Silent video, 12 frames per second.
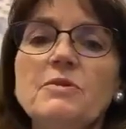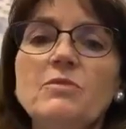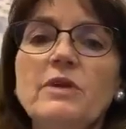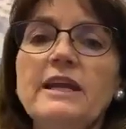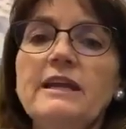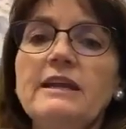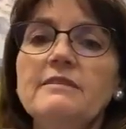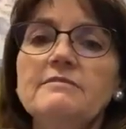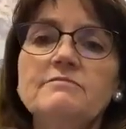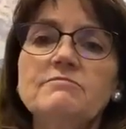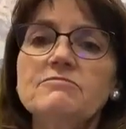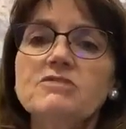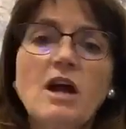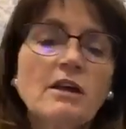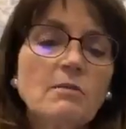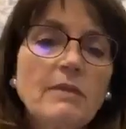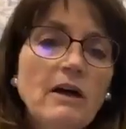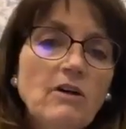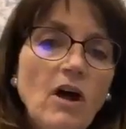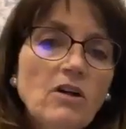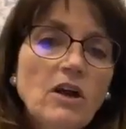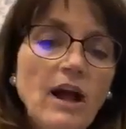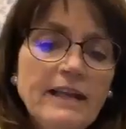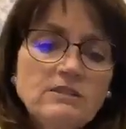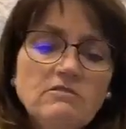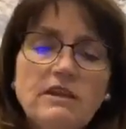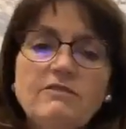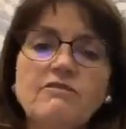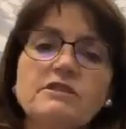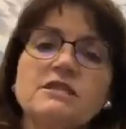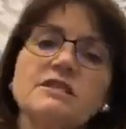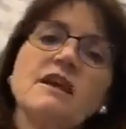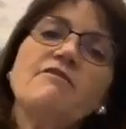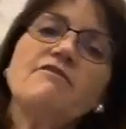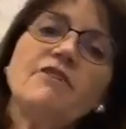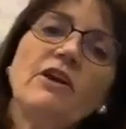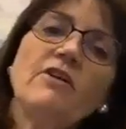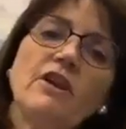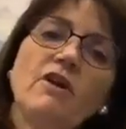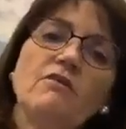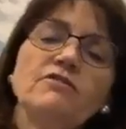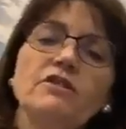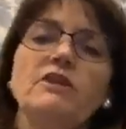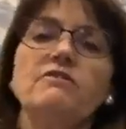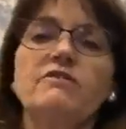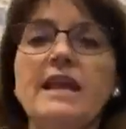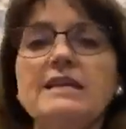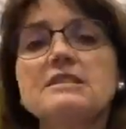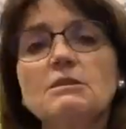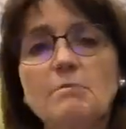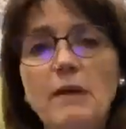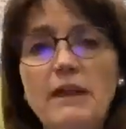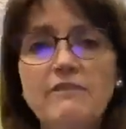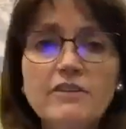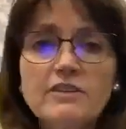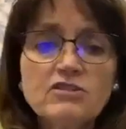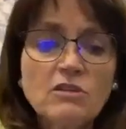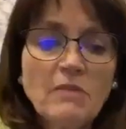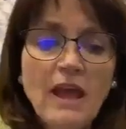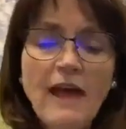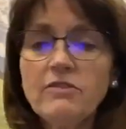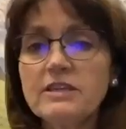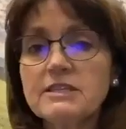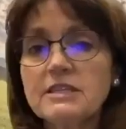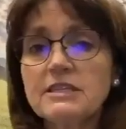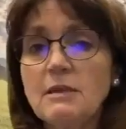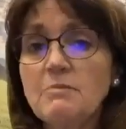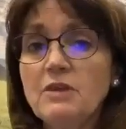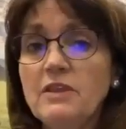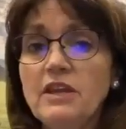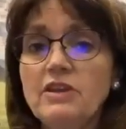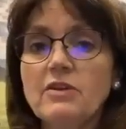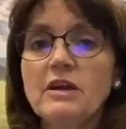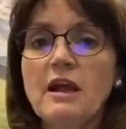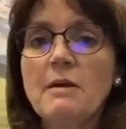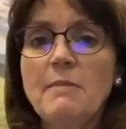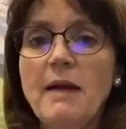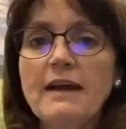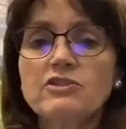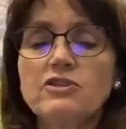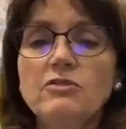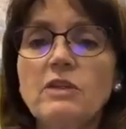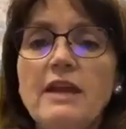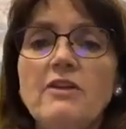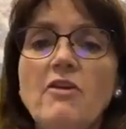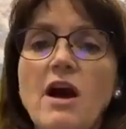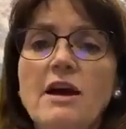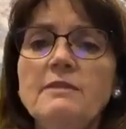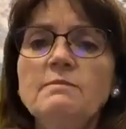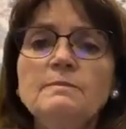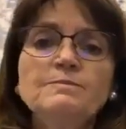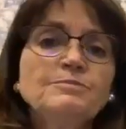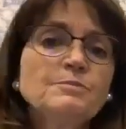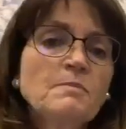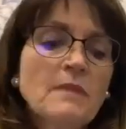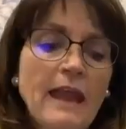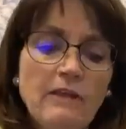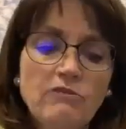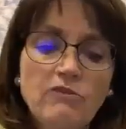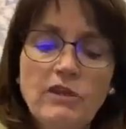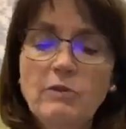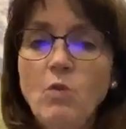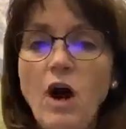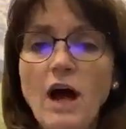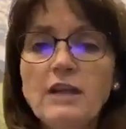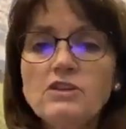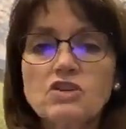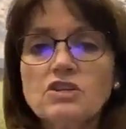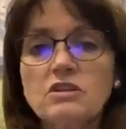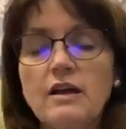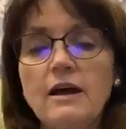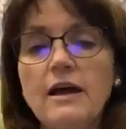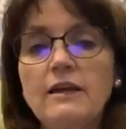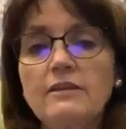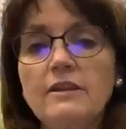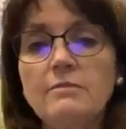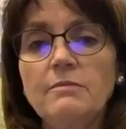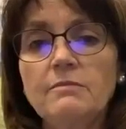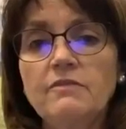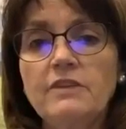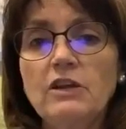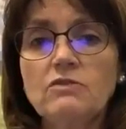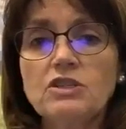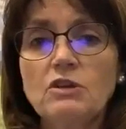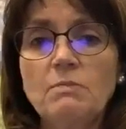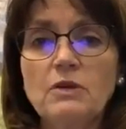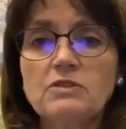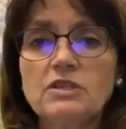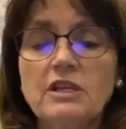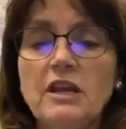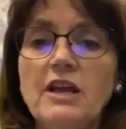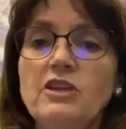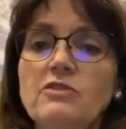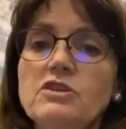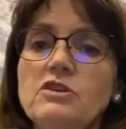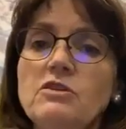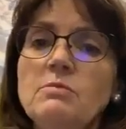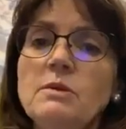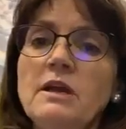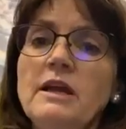We talk about all kinds of different stuff here, and hopefully, you've gained some benefits from that. And this is something that you can come back to later on and rewatch. The videos are posted on YouTube.